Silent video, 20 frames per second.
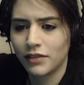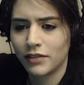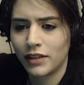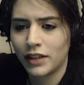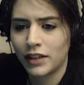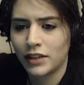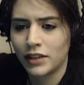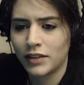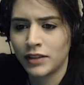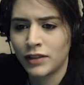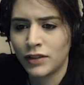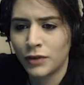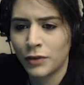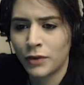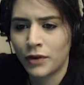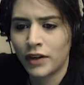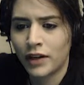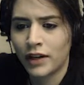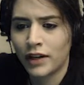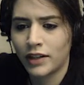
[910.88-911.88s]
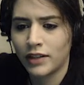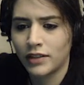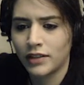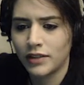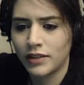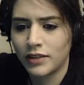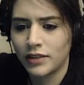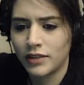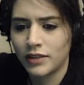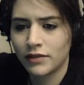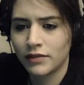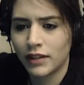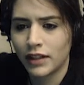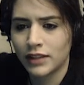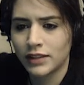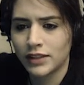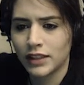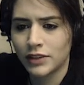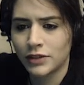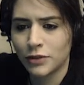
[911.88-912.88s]
Valentine Square,
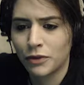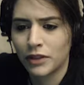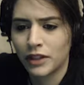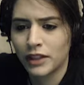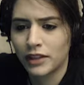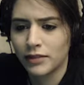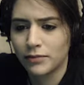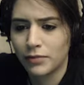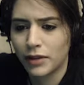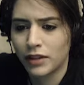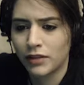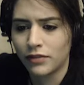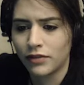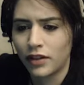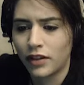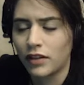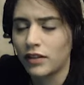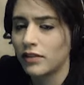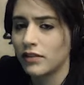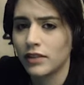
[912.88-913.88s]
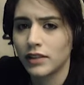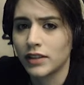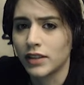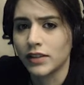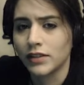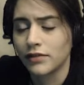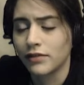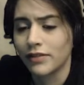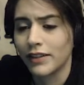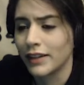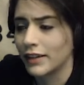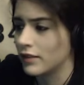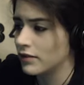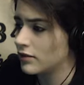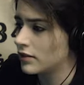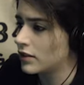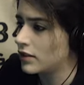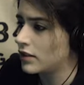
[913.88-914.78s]
Petalfall. It doesn't fit.